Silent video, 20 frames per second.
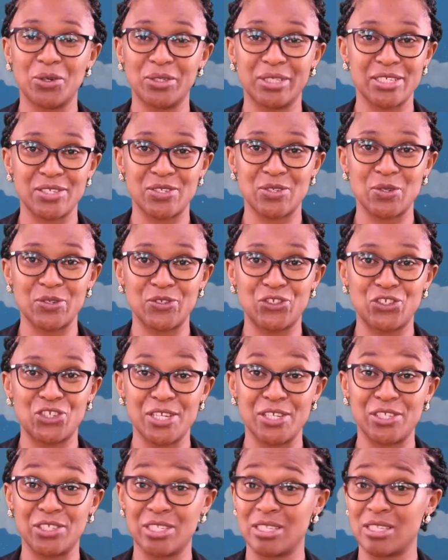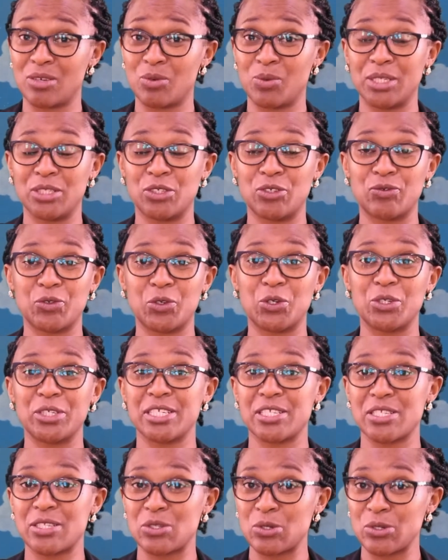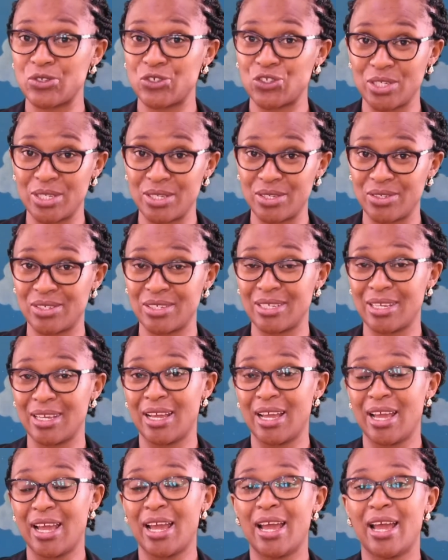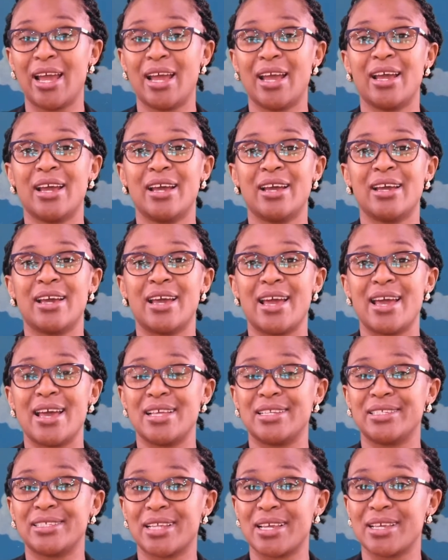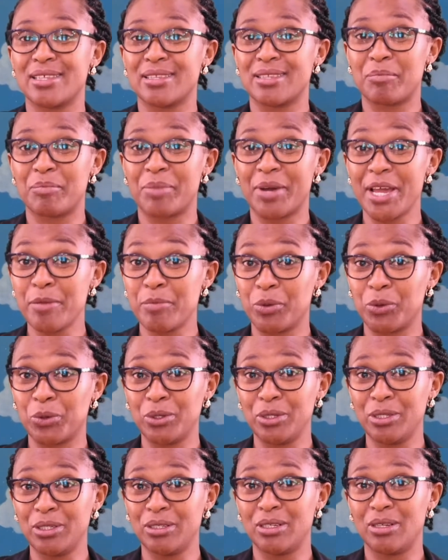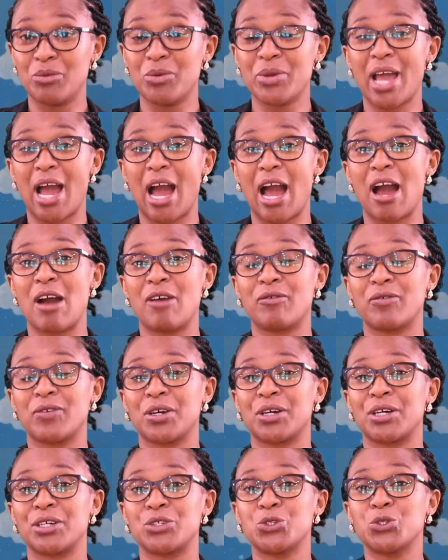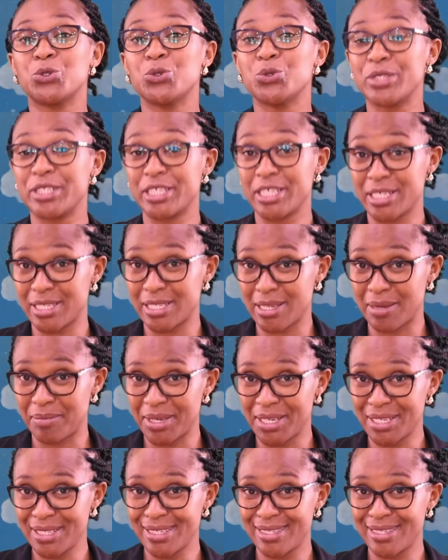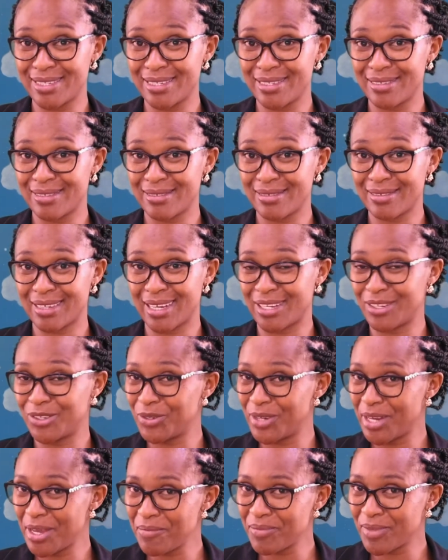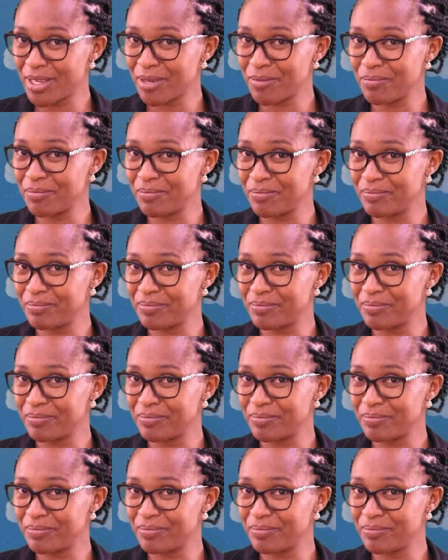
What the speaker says: God does not change, and the Word of God does not change. And in the Bible, we have two testaments. Can you name them?